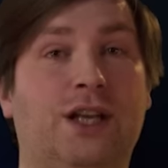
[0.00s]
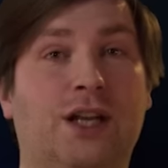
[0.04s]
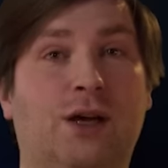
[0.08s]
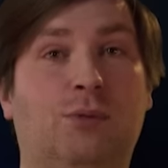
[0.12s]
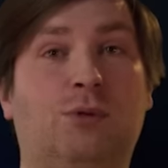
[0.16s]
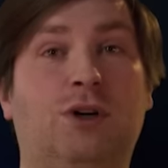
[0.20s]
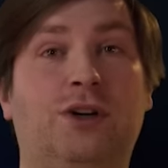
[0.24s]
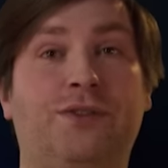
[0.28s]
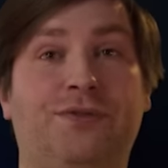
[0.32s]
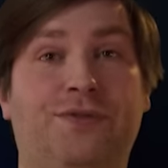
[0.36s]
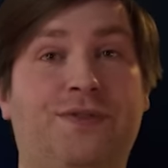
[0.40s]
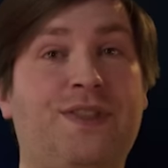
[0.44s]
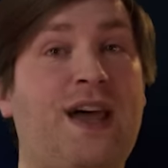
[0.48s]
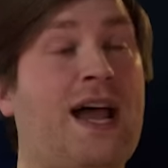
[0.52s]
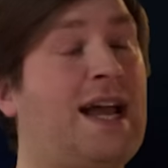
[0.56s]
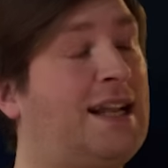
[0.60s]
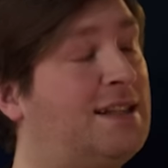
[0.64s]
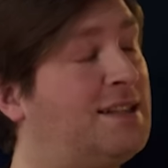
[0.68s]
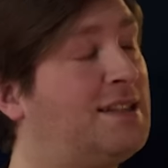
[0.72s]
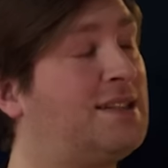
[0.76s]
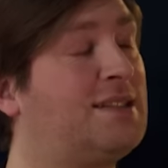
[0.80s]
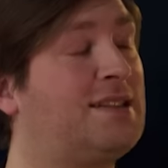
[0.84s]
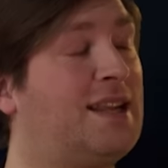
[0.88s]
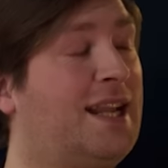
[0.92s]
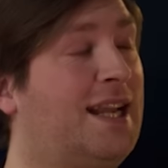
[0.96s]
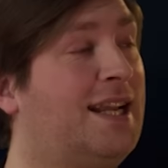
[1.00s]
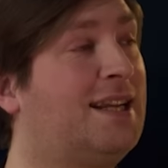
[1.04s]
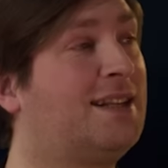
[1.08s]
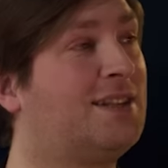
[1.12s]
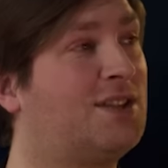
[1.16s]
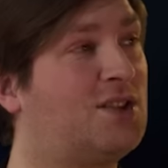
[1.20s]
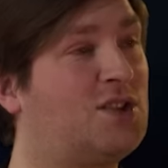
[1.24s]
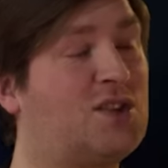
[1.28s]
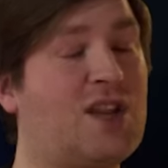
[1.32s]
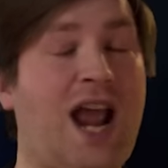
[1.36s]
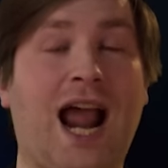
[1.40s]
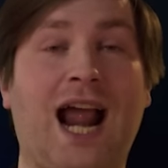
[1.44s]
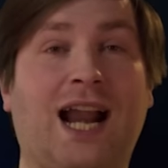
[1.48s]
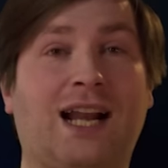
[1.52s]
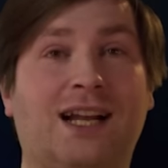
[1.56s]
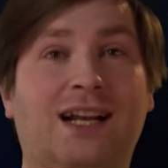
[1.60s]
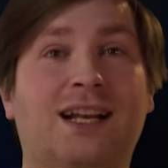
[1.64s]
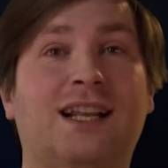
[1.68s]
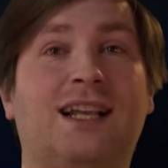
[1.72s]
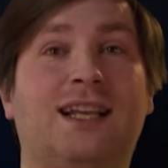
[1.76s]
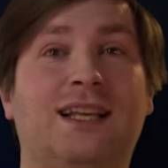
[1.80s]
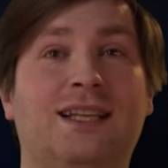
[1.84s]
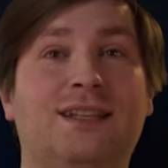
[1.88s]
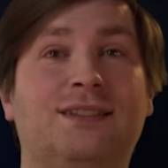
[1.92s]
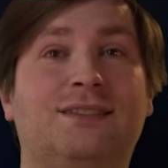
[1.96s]
you know what? That's
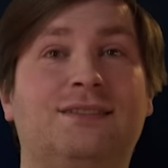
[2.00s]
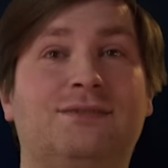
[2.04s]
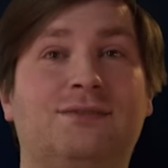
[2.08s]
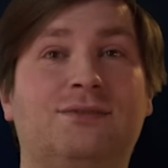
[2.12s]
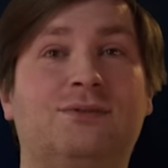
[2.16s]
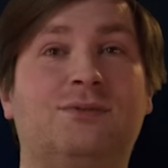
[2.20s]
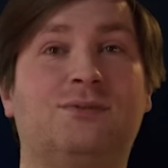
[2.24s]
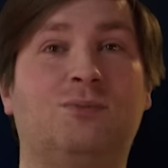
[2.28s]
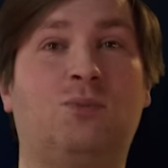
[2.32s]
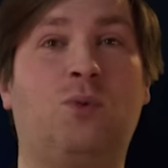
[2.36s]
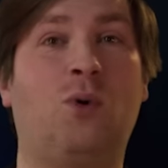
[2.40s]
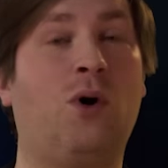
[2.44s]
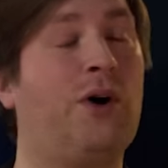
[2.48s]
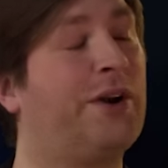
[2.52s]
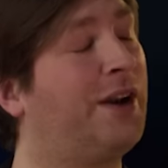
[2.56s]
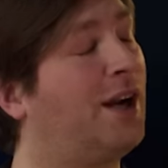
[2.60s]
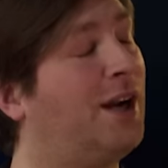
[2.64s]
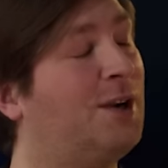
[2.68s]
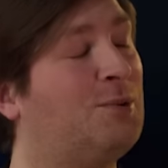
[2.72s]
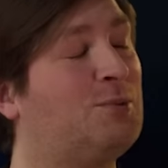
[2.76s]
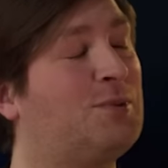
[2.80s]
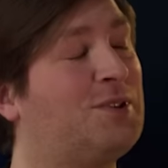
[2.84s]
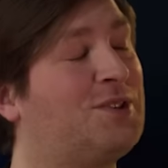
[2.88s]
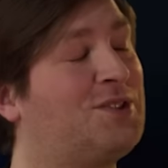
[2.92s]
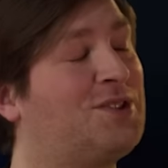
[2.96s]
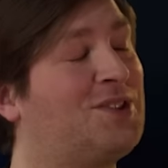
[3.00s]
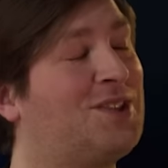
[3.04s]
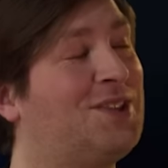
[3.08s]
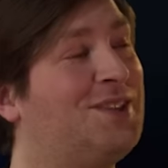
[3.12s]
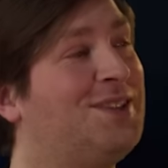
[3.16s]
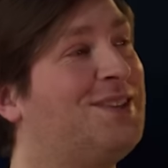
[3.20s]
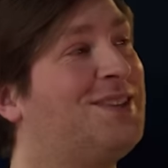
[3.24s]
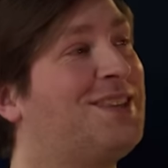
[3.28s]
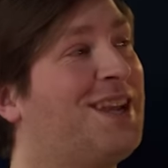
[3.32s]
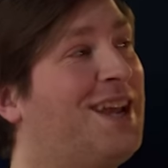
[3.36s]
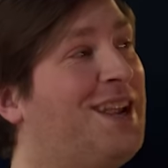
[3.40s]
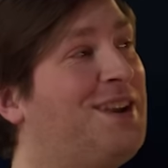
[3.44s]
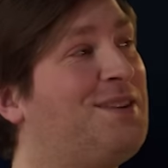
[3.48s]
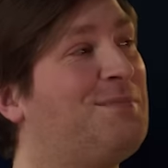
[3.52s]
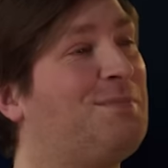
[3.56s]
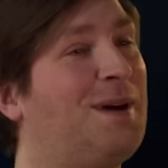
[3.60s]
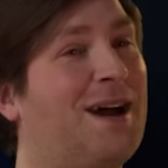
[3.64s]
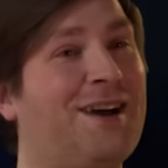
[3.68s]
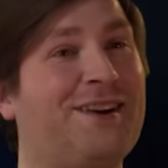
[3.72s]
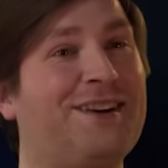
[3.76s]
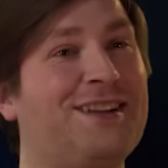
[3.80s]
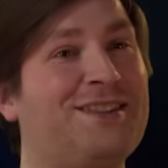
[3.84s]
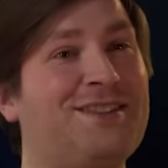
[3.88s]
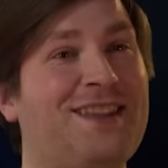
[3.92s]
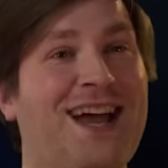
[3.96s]
exactly what I was concerned
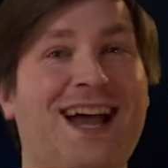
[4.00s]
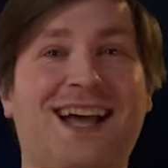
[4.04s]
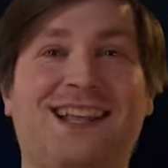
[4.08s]
about